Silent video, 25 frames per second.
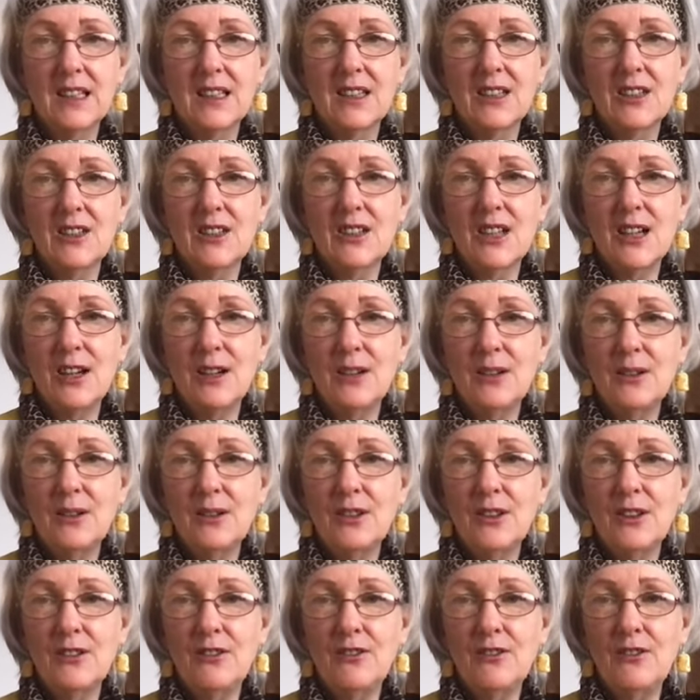So
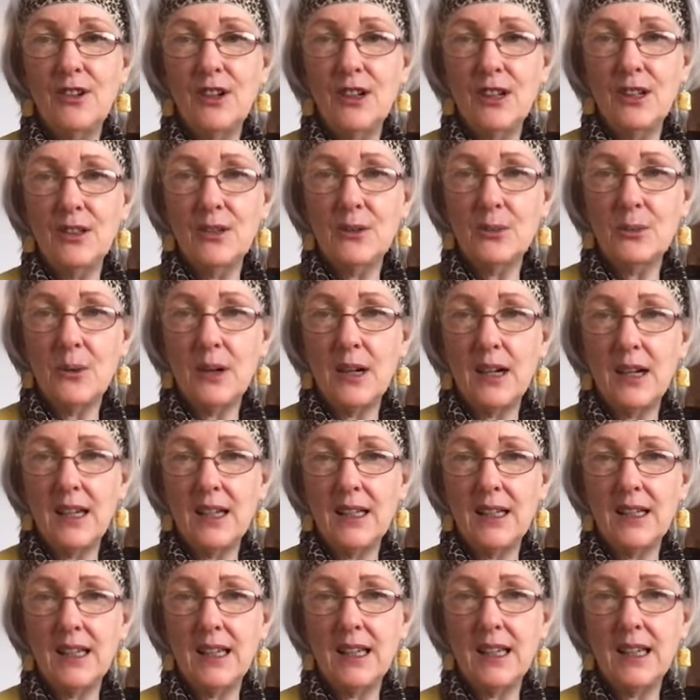the first
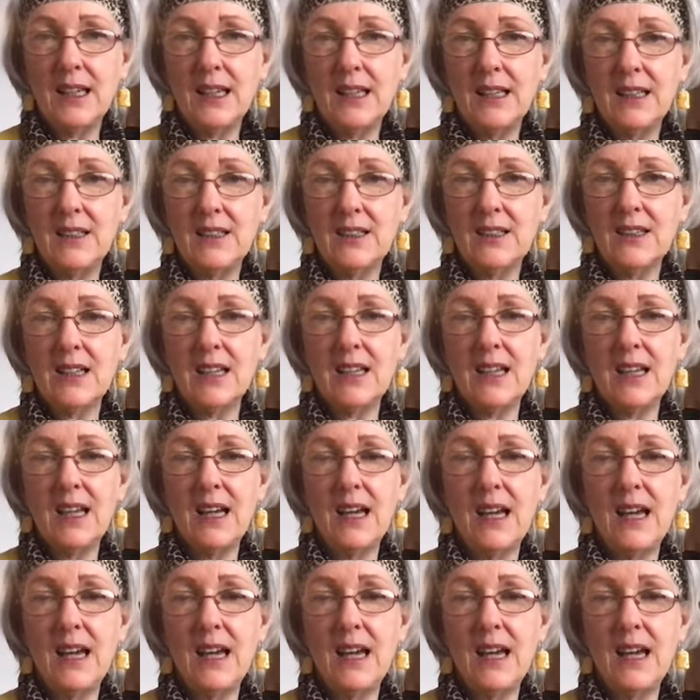one is the